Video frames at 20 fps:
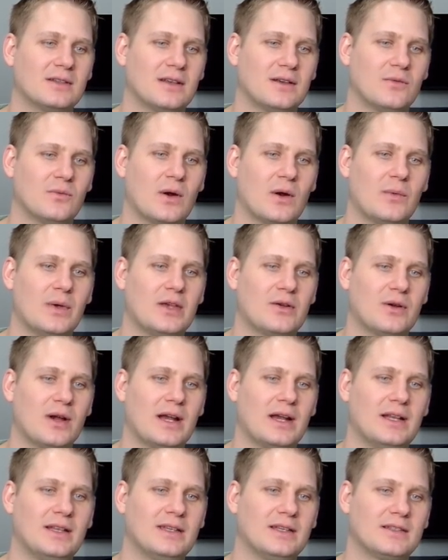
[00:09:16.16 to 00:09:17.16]
where we
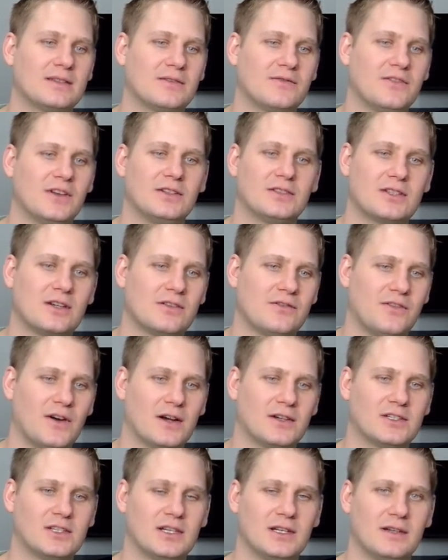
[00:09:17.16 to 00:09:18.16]
created this filter
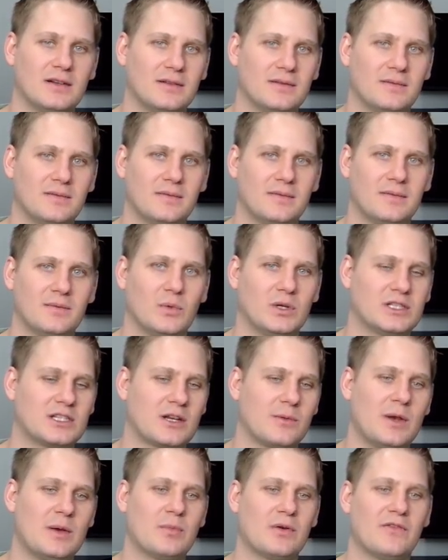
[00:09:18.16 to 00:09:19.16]
function which can
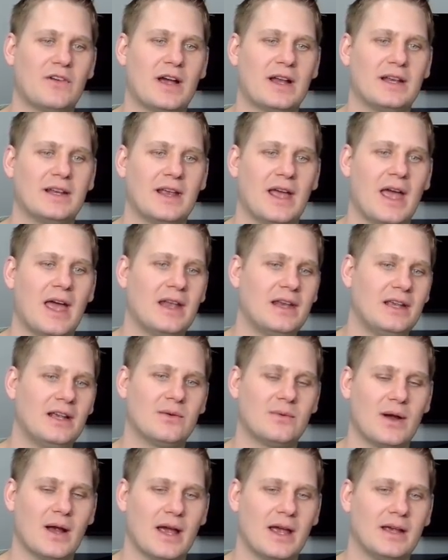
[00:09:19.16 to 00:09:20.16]
be provided any
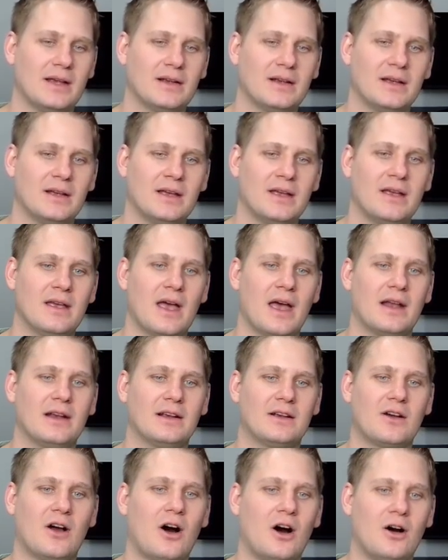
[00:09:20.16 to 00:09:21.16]
array, and a
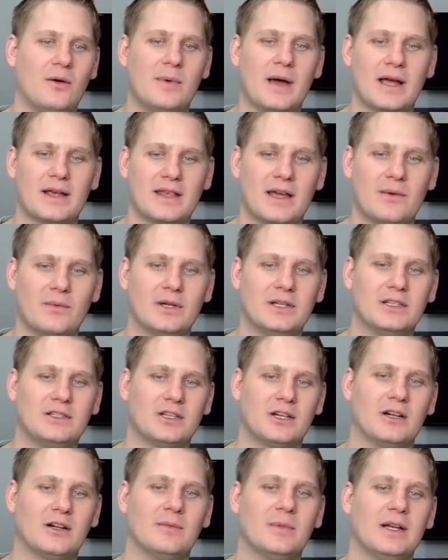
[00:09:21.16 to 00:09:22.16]
callback that would
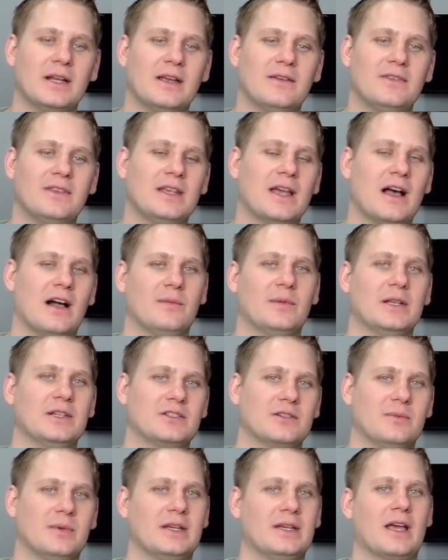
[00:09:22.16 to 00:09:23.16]
determine if the element
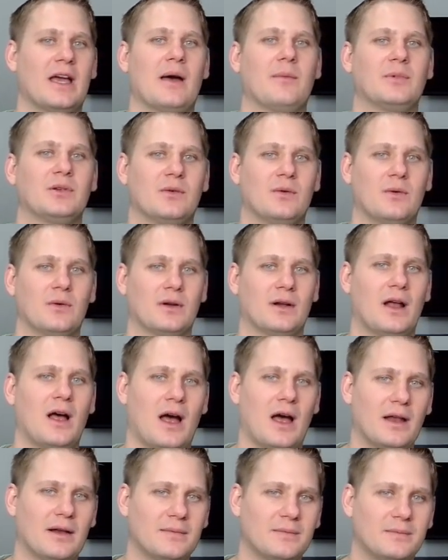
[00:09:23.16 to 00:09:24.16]
should be kept or
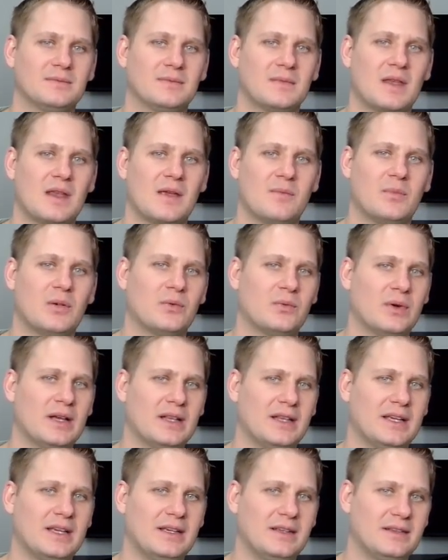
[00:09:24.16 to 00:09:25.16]
not. But
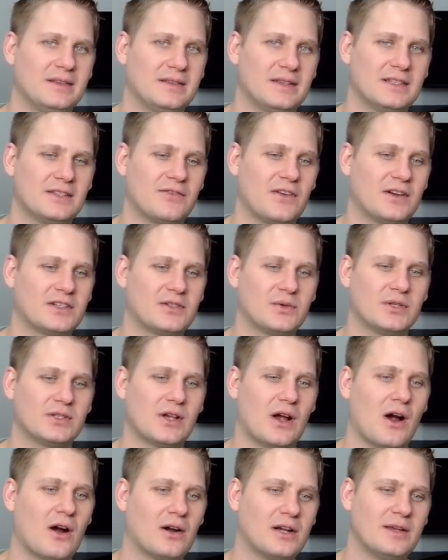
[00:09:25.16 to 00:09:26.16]
really, this function was
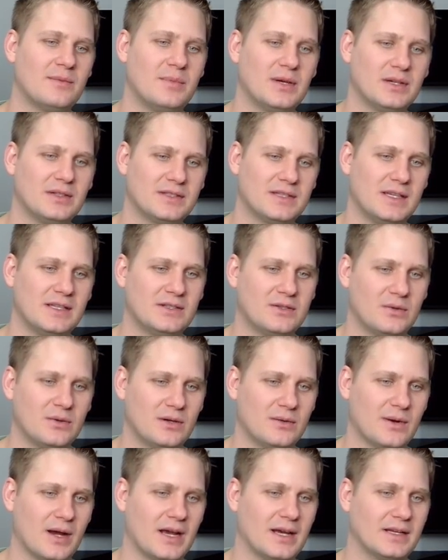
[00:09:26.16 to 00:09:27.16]
already built into
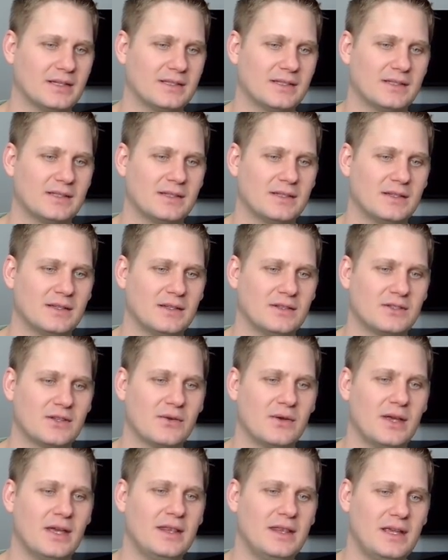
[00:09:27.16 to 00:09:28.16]
arrays, so
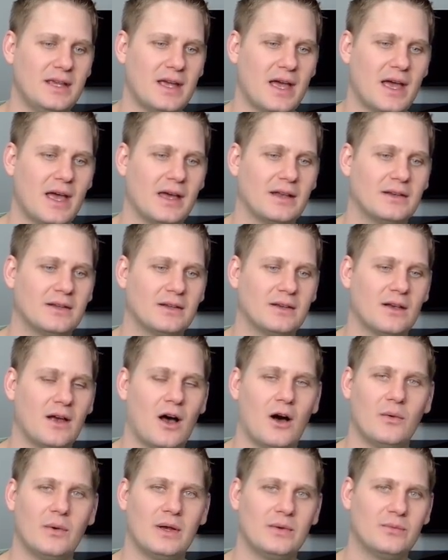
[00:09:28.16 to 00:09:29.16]
in the end,
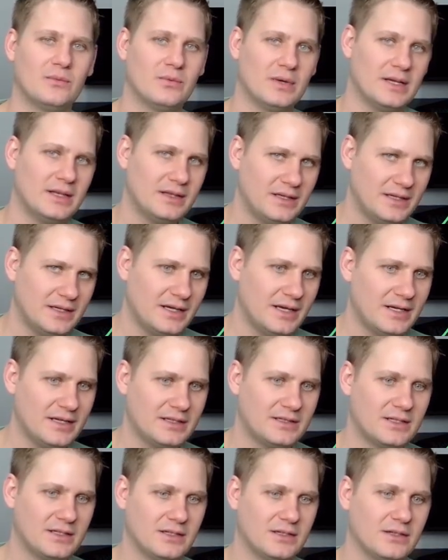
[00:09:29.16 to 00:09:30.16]
all we really
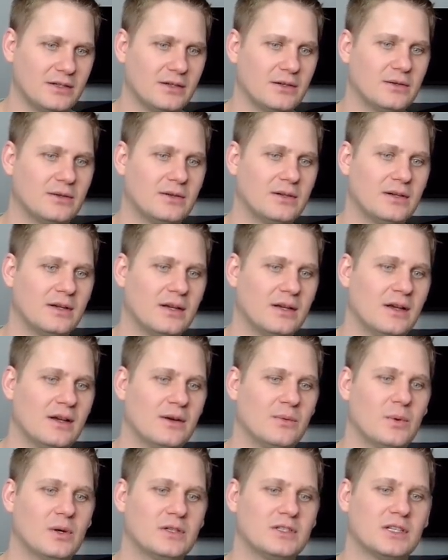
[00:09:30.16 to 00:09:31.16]
needed to do
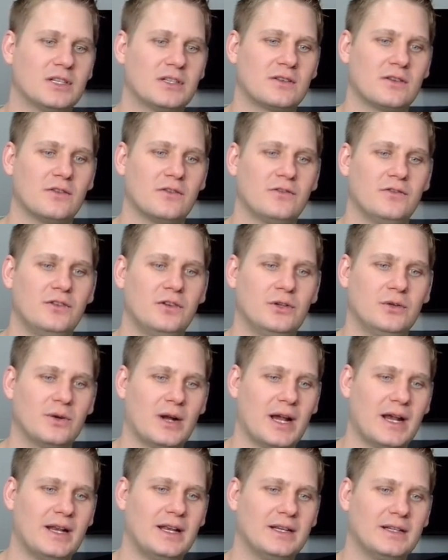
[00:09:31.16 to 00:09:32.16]
was just food
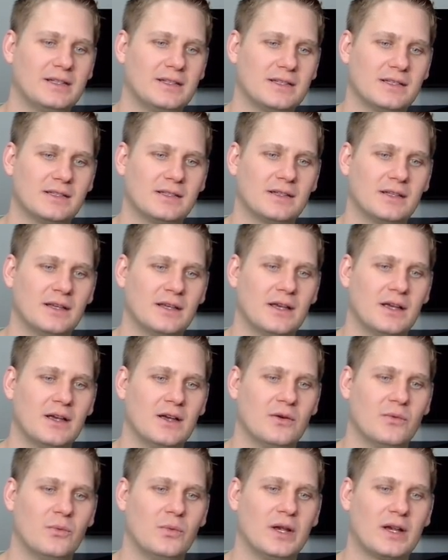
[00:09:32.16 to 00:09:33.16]
ratings,
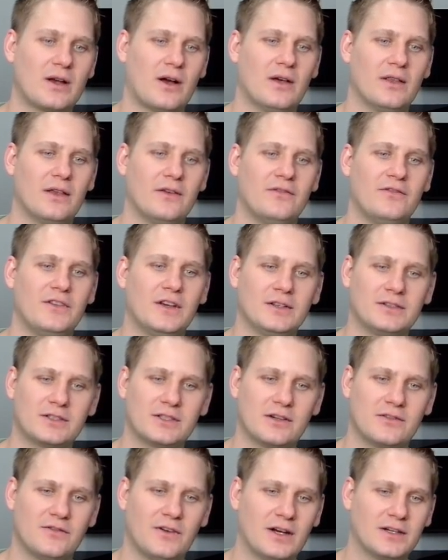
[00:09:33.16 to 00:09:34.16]
we call the
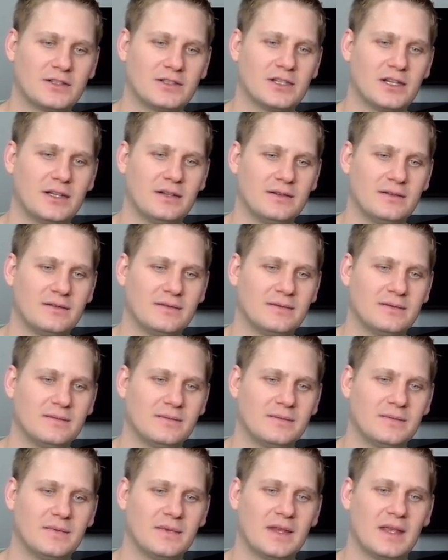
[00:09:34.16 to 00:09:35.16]
filter function,
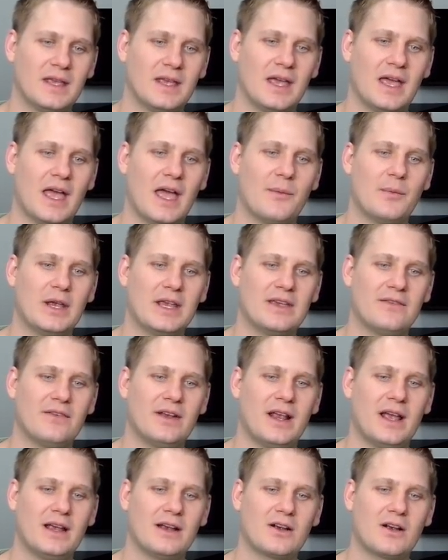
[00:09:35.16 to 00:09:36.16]
and we give
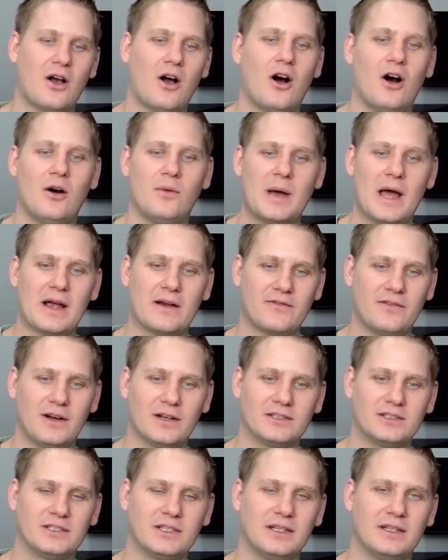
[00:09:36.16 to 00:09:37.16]
it a callback
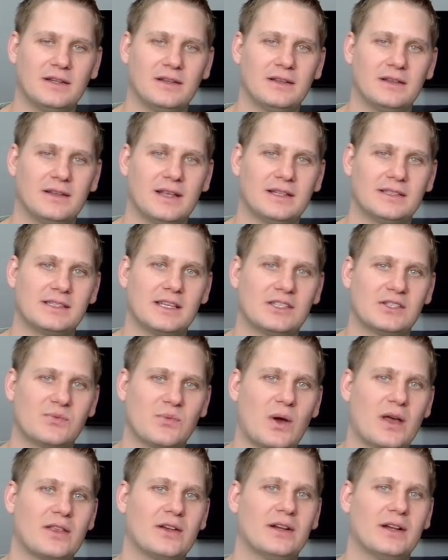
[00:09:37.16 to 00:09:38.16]
function that says
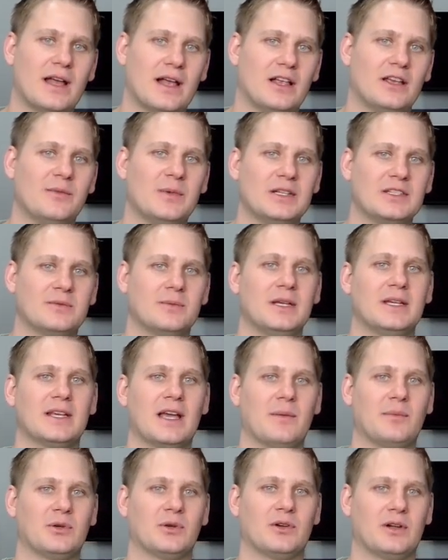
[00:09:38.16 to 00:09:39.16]
whether an element should be
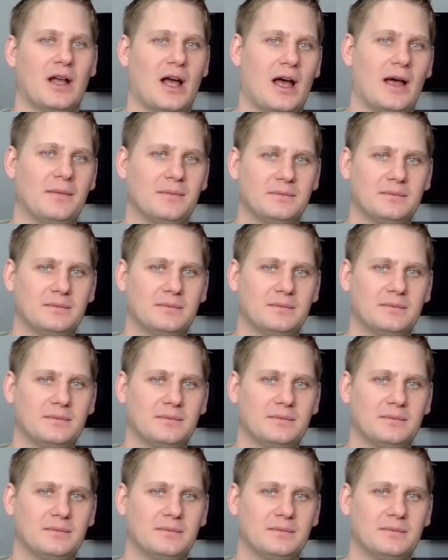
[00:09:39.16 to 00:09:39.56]
kept or not.